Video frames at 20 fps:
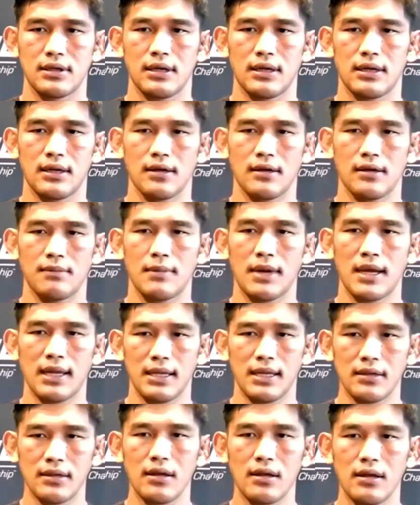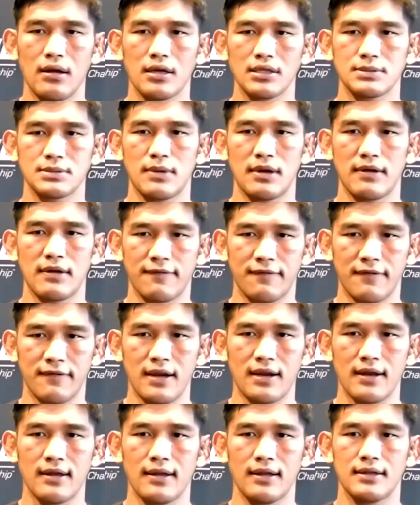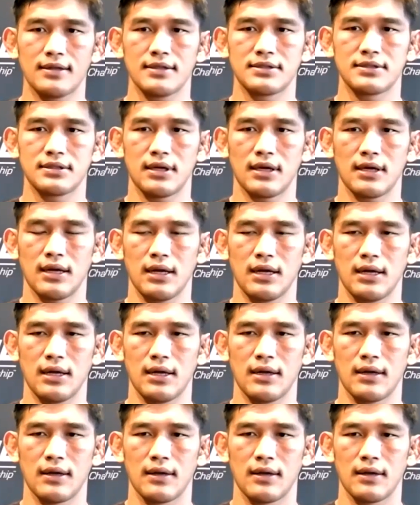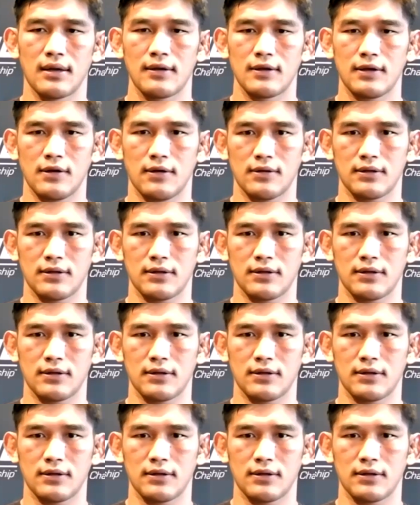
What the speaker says: My in-laws, my friends, you know,